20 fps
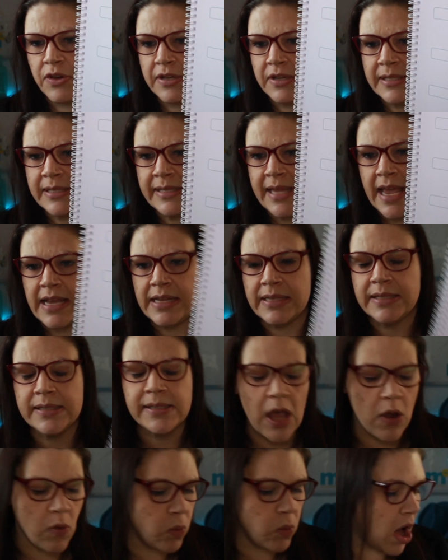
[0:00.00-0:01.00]
see. So
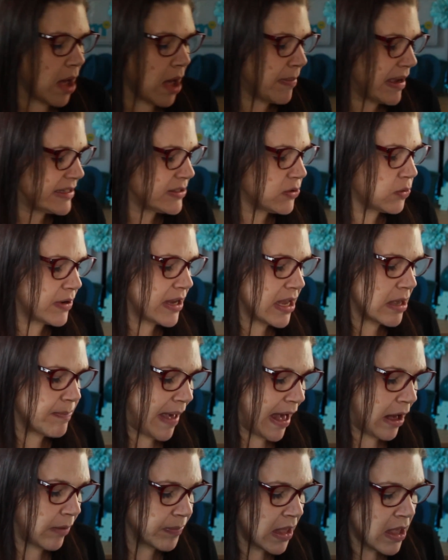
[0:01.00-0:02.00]
what am I talking
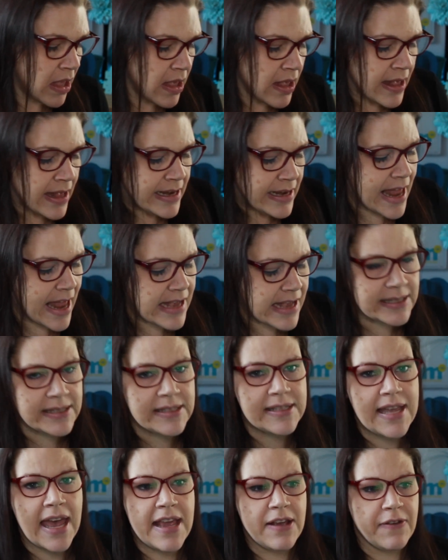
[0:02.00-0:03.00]
about? Let's
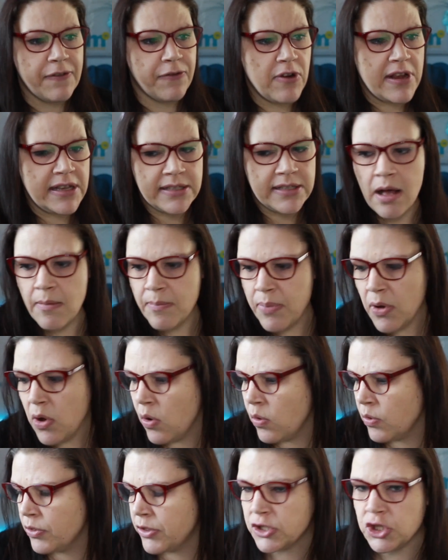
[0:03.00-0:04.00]
take, for example,
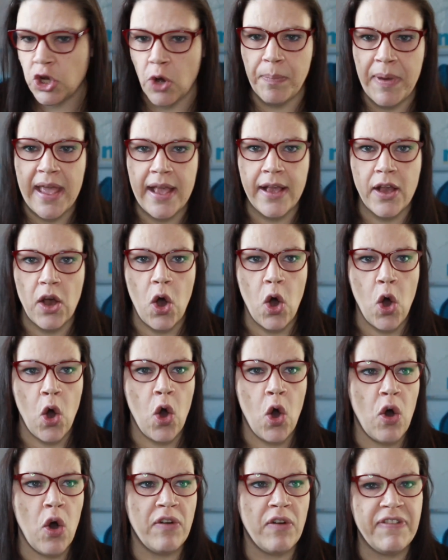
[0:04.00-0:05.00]
the topic
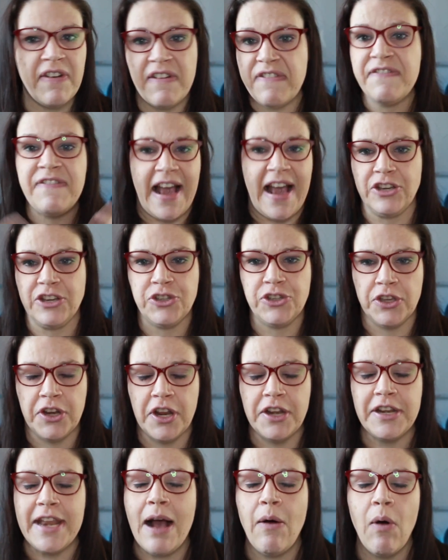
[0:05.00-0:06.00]
of fashion.
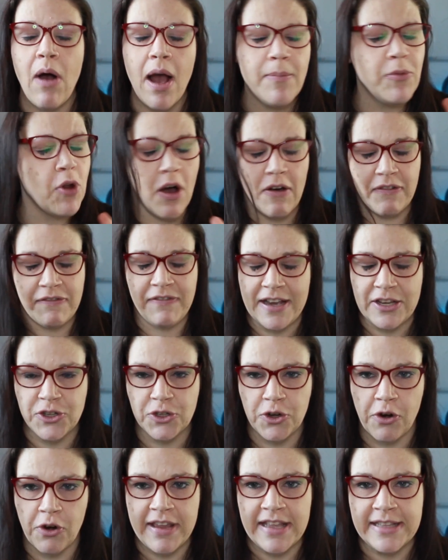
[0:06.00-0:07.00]
Now, I'm not a fashion
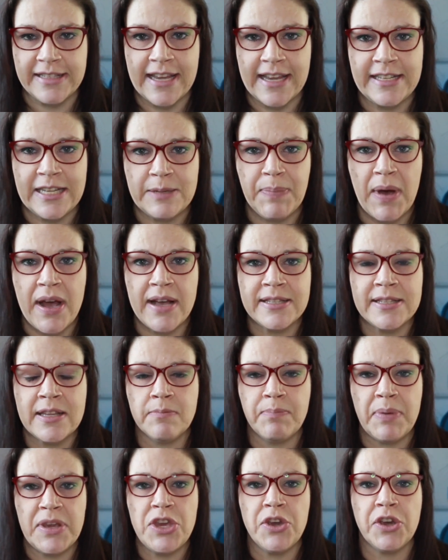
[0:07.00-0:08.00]
orientated person,
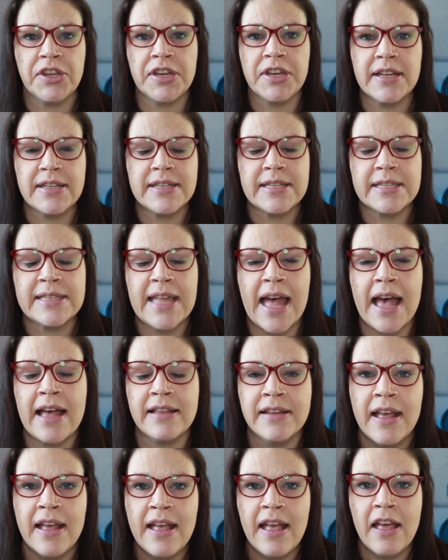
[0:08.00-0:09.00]
but you can understand
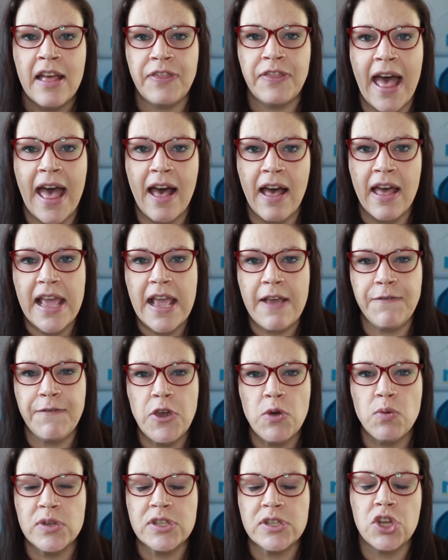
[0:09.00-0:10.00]
that if you
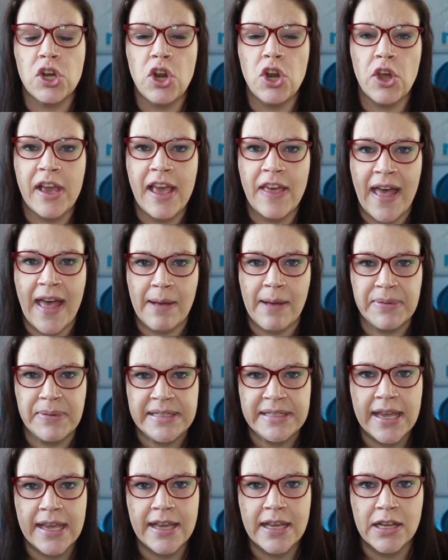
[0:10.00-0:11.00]
was to look at that
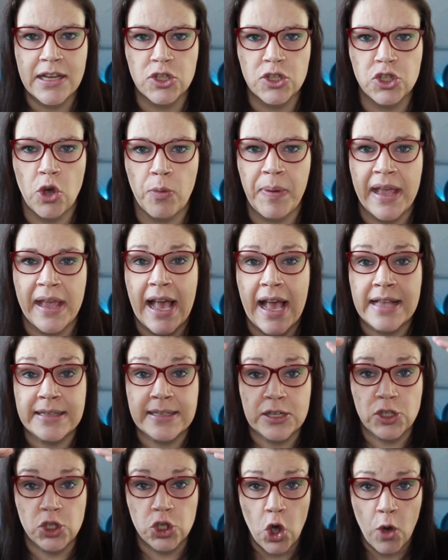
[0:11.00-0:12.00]
particular topic as a
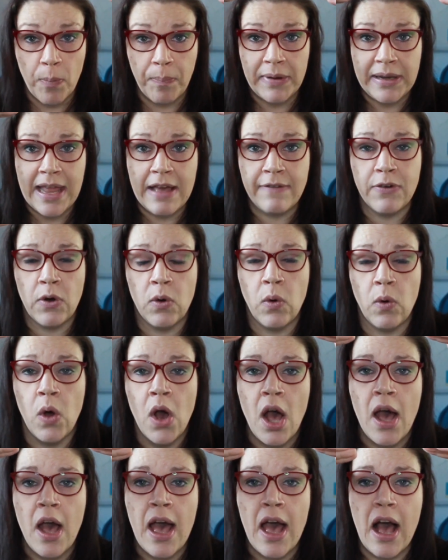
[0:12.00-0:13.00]
top level
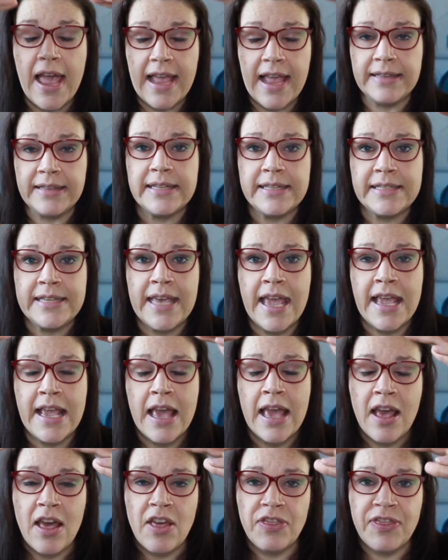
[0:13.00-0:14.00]
entity,
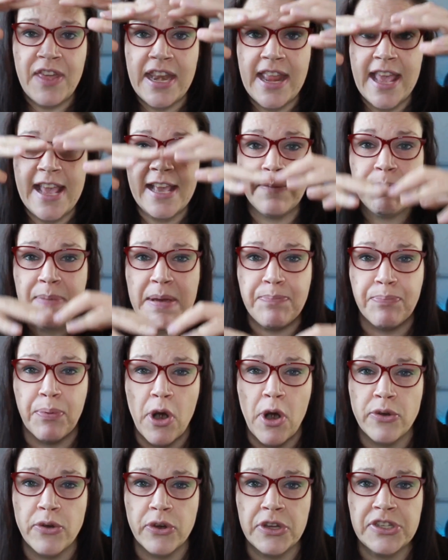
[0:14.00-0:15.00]
then it can be
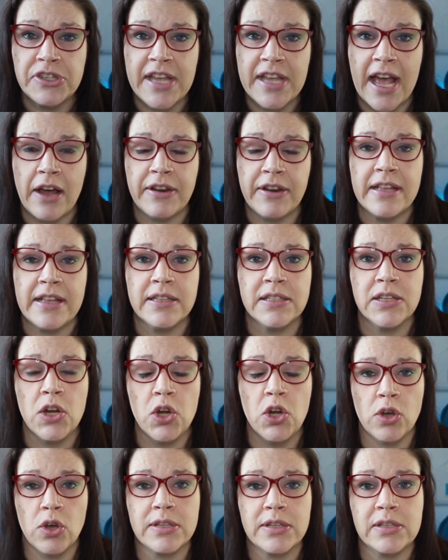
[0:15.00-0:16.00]
broken down into
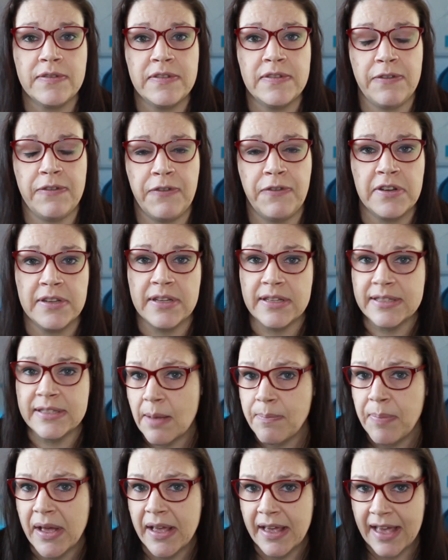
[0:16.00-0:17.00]
lots of different
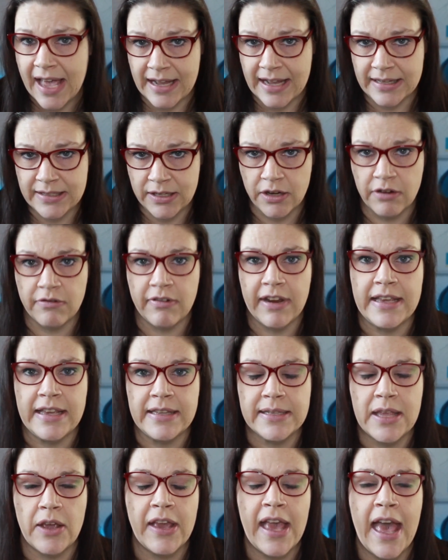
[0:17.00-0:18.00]
subcategories.
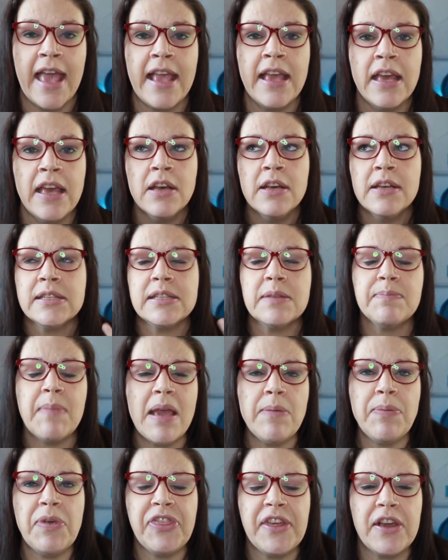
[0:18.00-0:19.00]
Okay, so maybe
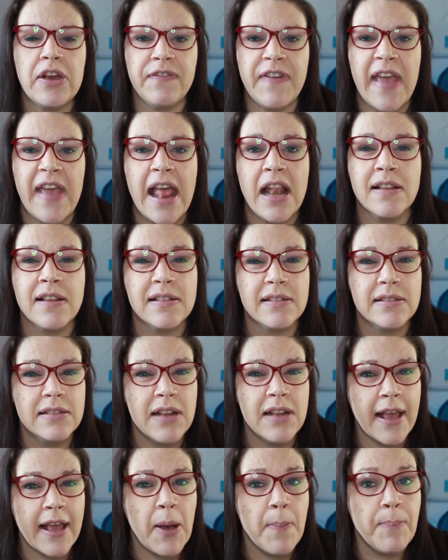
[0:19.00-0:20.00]
think of it
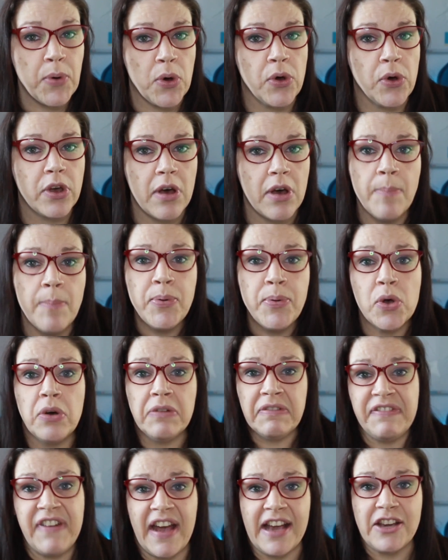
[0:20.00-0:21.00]
like a book on
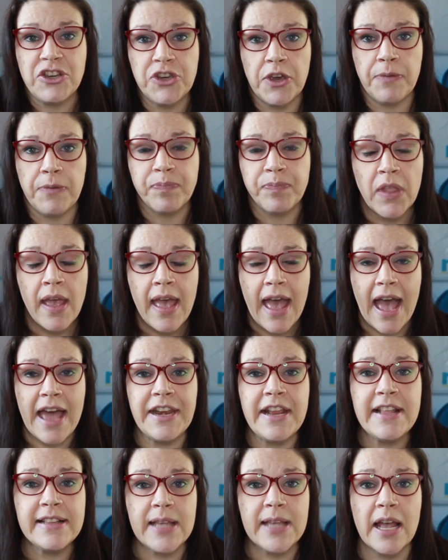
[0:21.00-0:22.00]
fashion, and
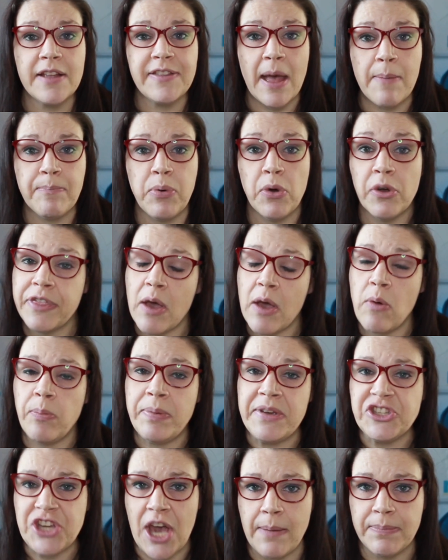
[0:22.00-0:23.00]
inside that book there'll be
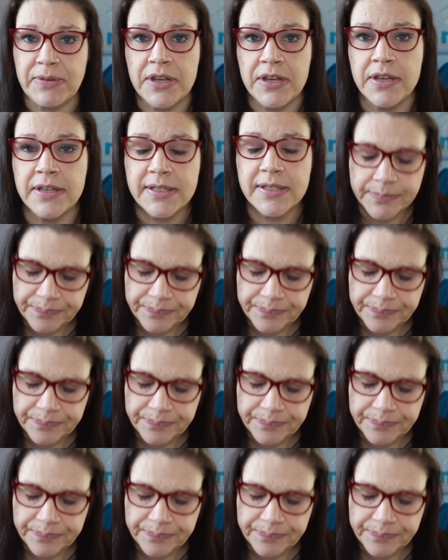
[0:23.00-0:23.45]
chapters,